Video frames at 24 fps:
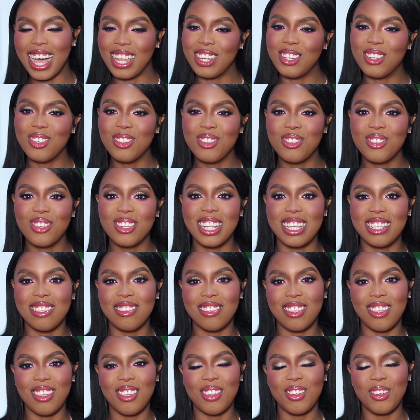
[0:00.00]
and also
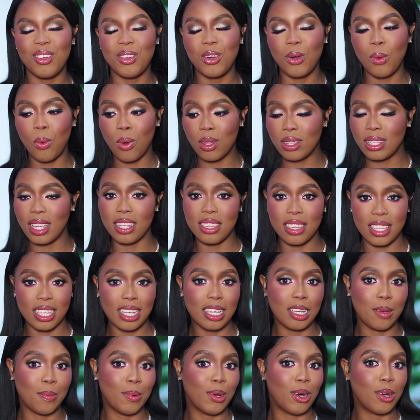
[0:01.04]
letting you know what I
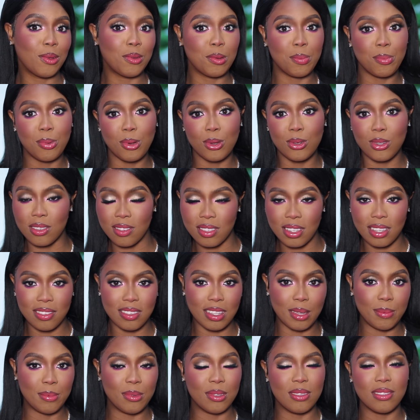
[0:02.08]
think about the products
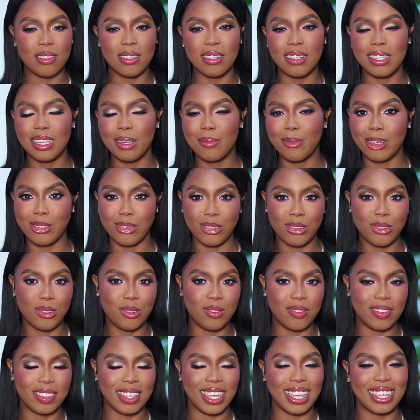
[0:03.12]
as I'm using them and
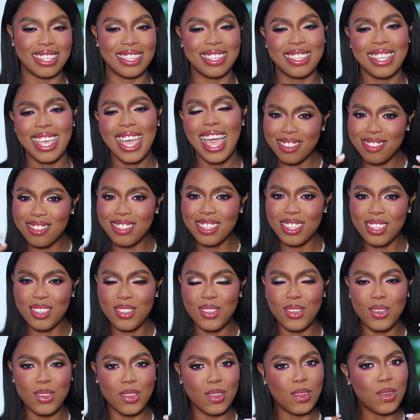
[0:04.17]
all of that.
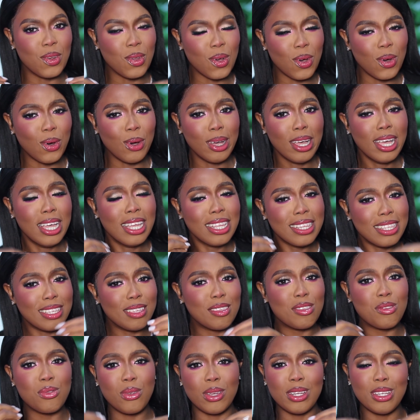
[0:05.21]
Teaching you,
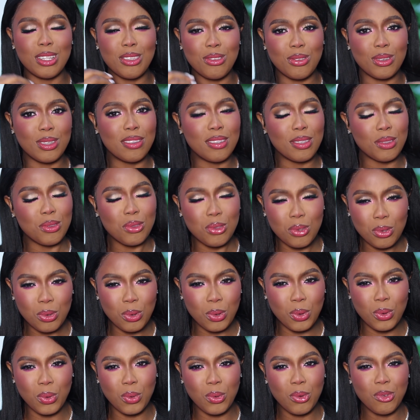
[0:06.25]
this
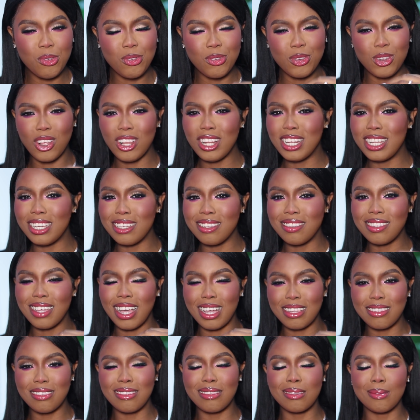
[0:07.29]
2022, flawless
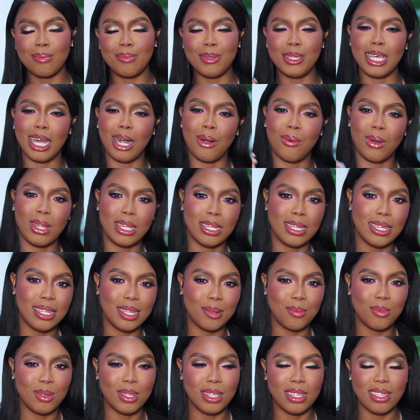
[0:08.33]
has to be our
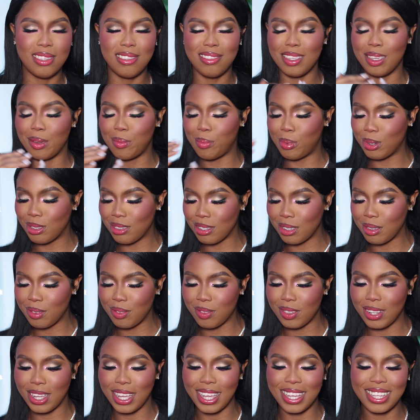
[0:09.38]
name. When they say a
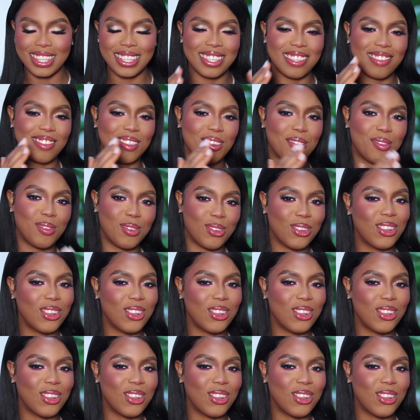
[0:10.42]
butterfly, they say